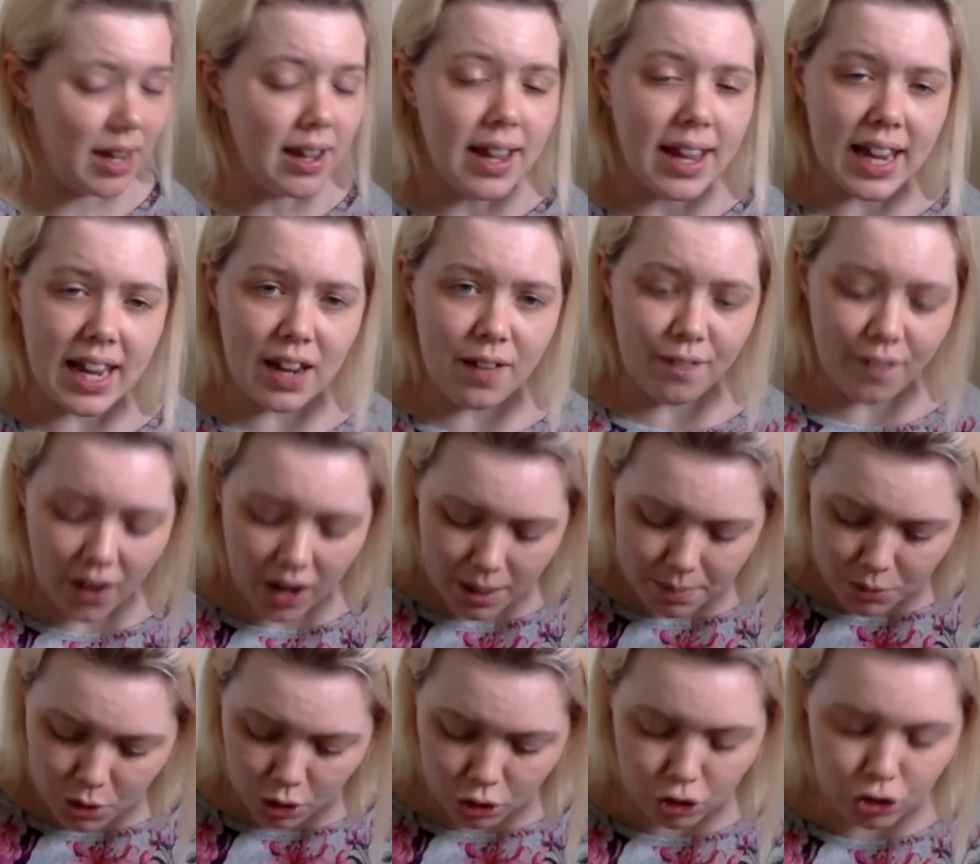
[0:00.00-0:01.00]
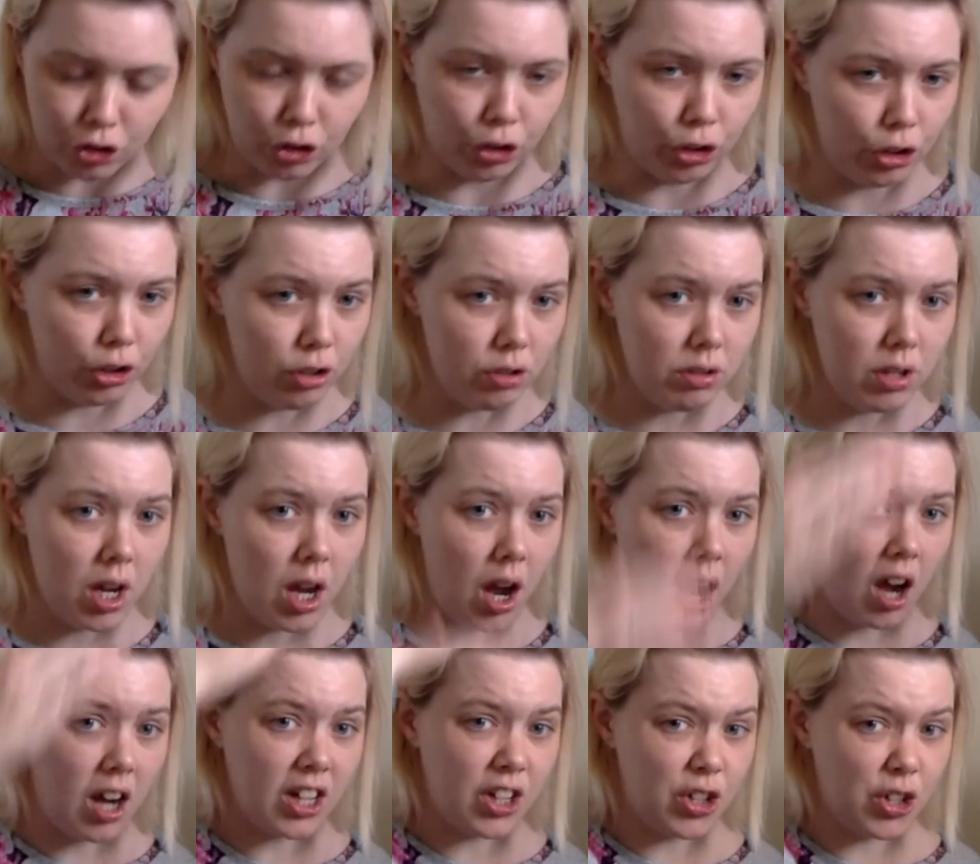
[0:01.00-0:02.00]
If I'm not sure, I
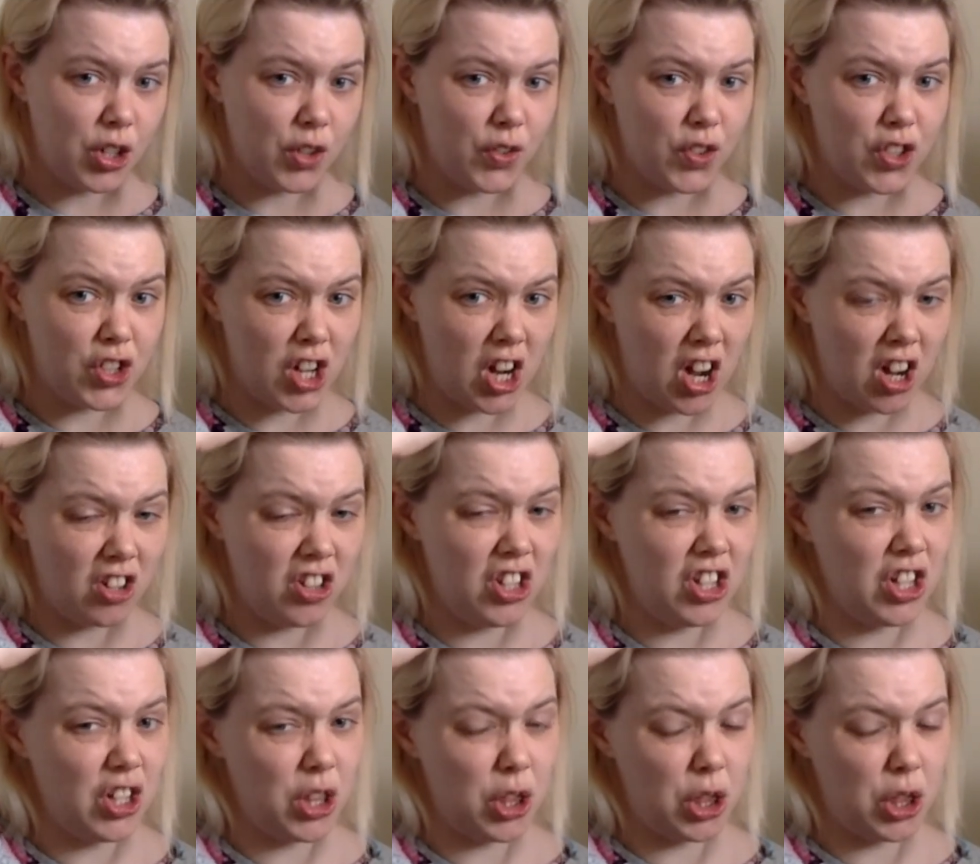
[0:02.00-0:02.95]
could have started at